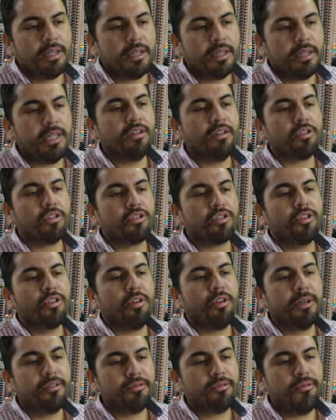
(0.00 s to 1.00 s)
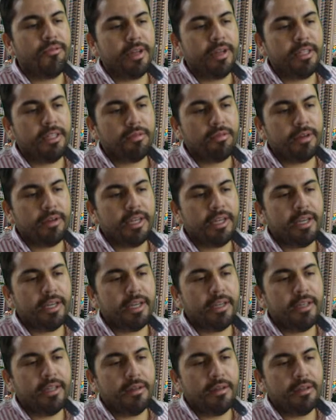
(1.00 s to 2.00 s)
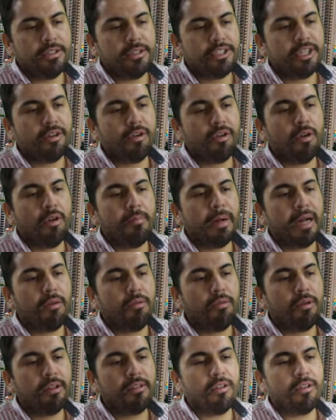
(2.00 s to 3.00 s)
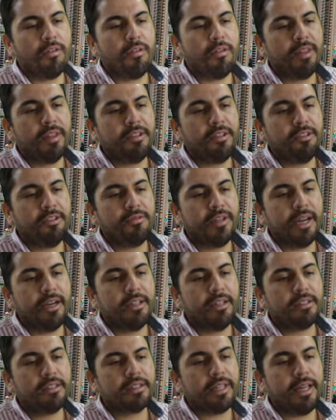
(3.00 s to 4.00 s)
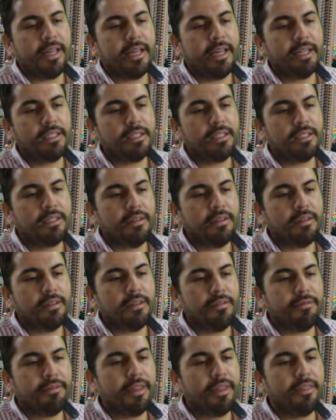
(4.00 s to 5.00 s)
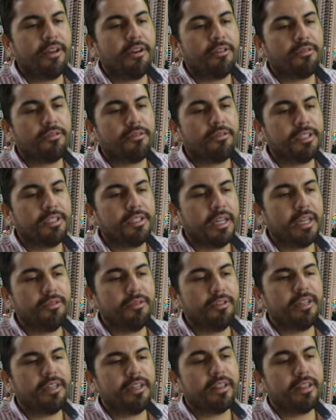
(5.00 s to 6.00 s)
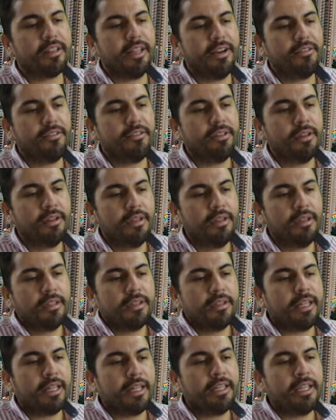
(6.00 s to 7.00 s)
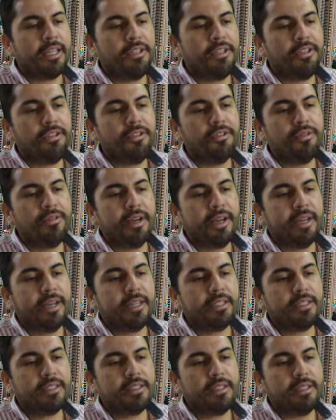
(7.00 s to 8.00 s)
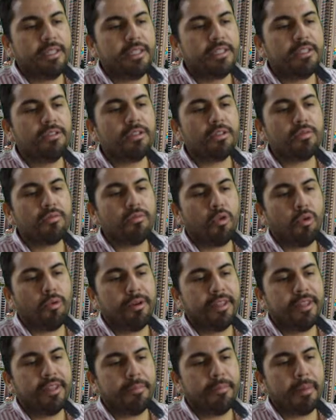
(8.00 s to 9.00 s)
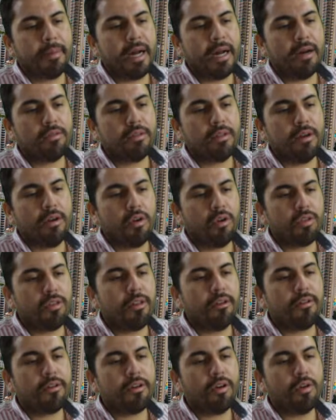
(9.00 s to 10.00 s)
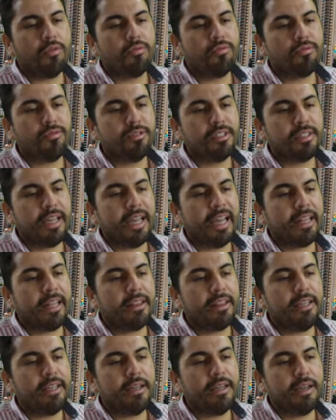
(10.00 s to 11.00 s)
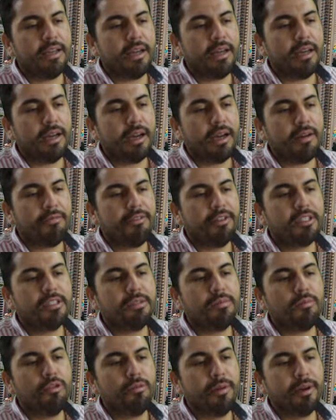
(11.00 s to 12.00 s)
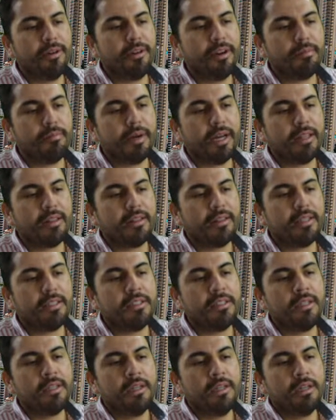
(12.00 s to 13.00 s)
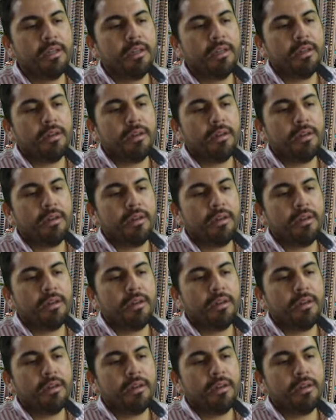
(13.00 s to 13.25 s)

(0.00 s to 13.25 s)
In October 2020, Jerome Powell of the United States Federal Reserve declared that the US is not worried about other countries getting a first mover advantage